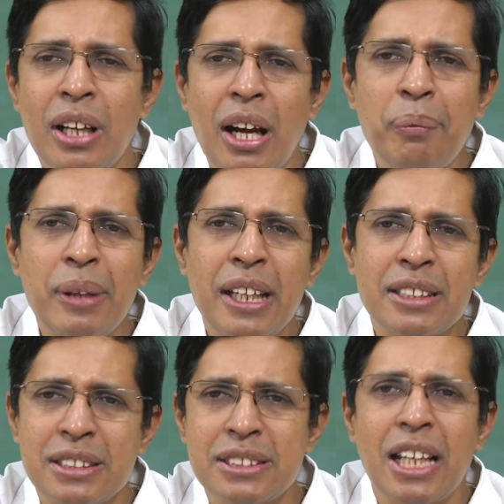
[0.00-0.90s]

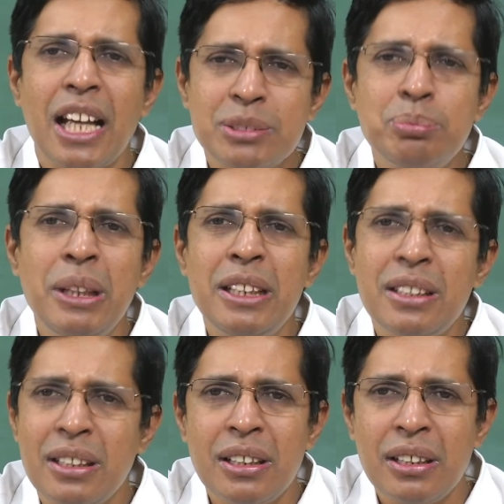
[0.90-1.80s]
applications, has been
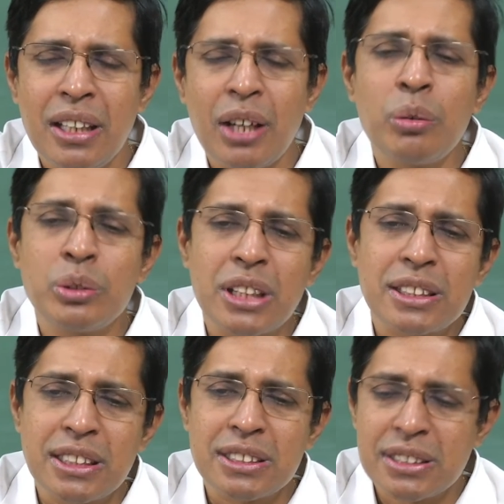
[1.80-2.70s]
a good
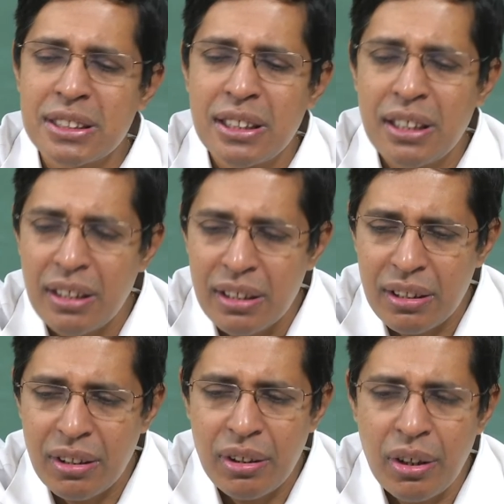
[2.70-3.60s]
success
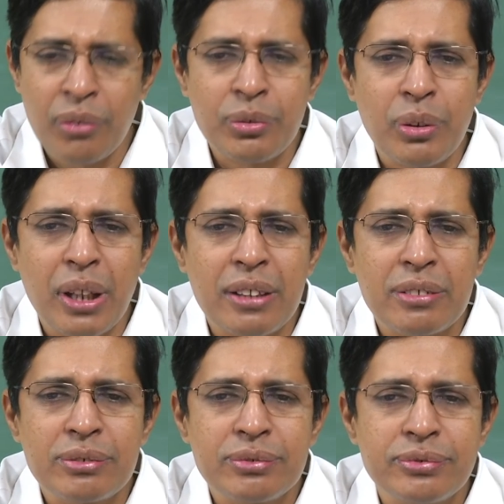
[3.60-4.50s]
of today.
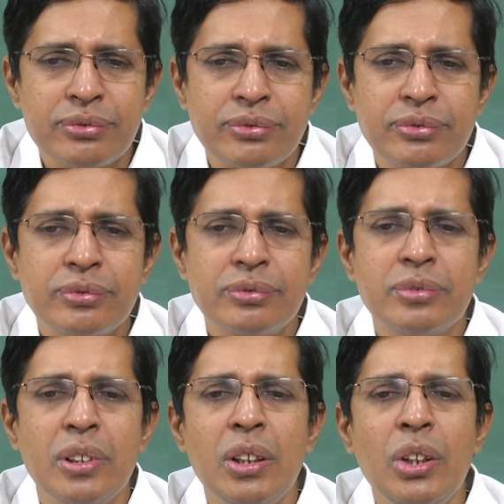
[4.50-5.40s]

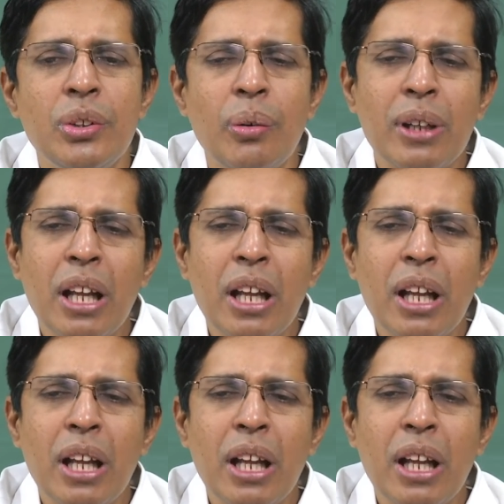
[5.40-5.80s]
So, what are